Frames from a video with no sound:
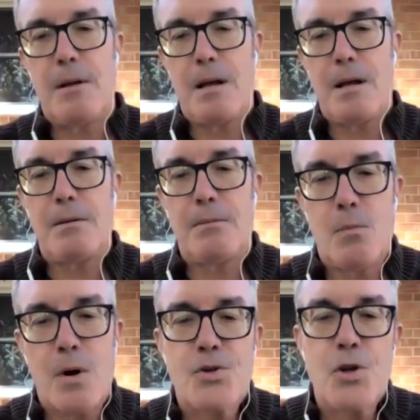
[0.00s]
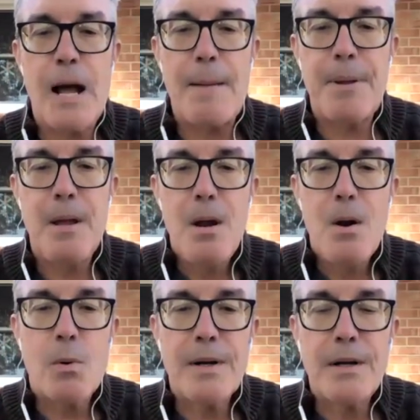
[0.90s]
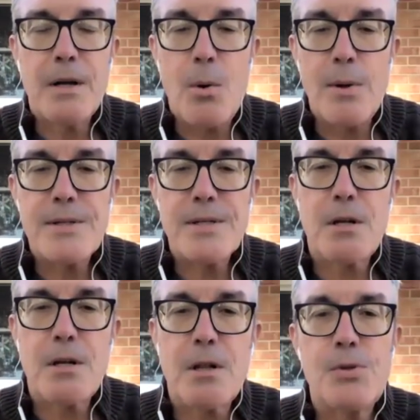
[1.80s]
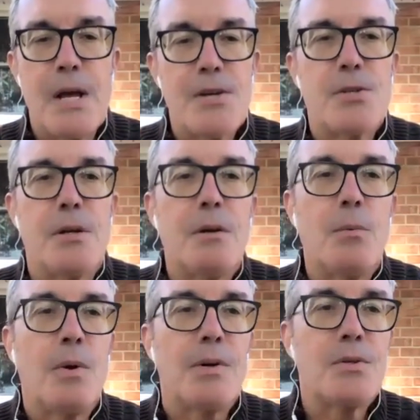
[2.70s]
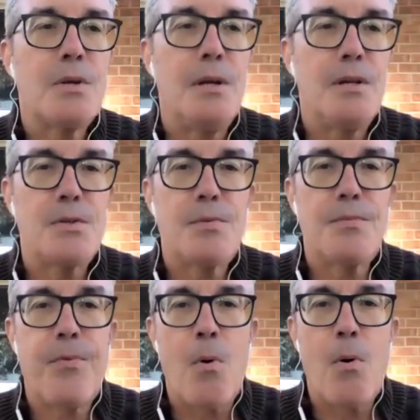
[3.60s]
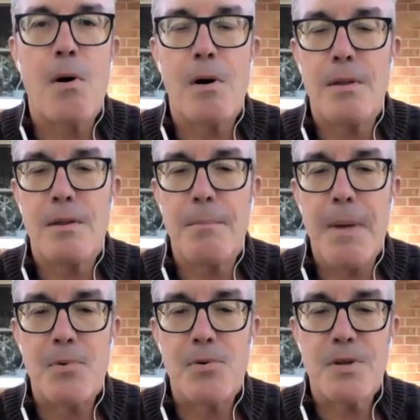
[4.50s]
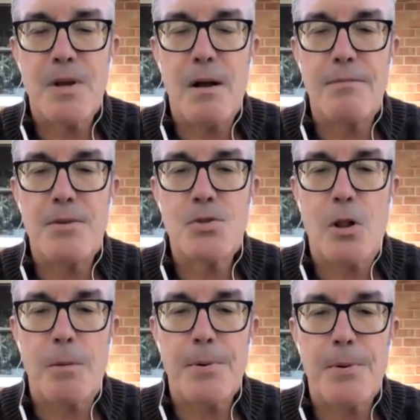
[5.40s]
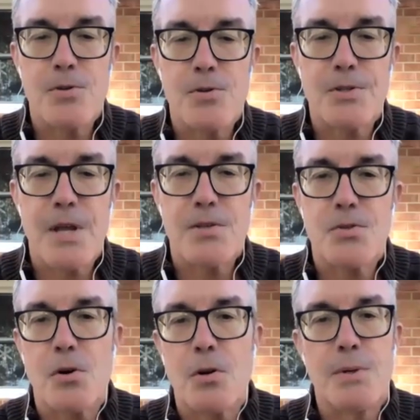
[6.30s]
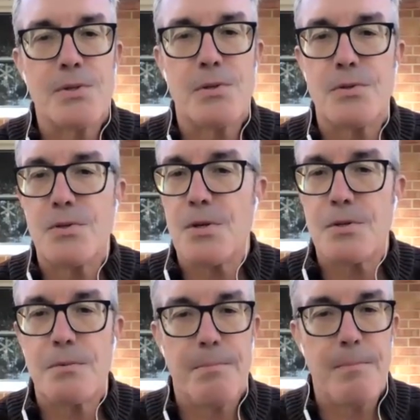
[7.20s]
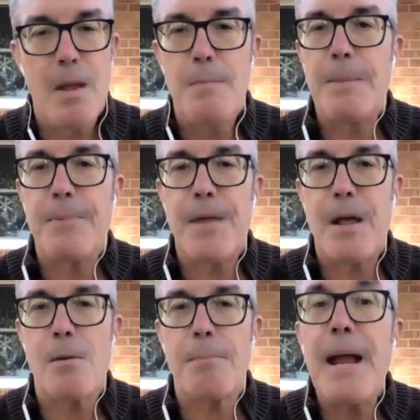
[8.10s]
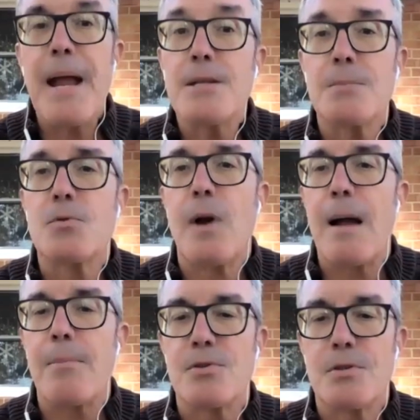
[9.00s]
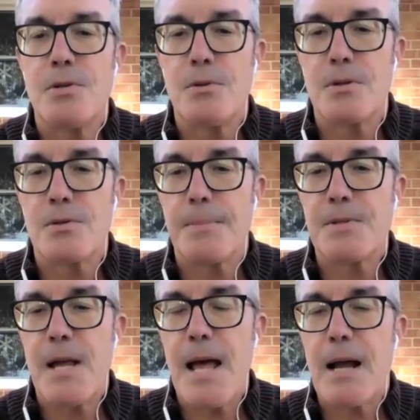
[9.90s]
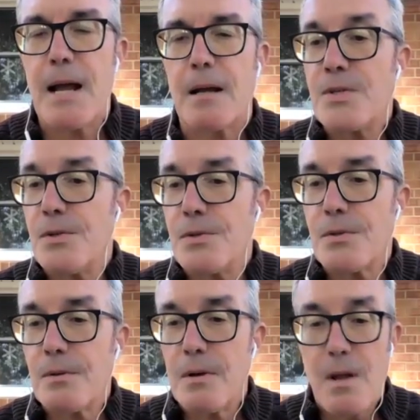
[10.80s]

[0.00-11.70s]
uh, workshop, we're going to go into closed session, which is for the members of the Solopreneur Success Circle, which is just people that are paid subscribers to the Substack, which is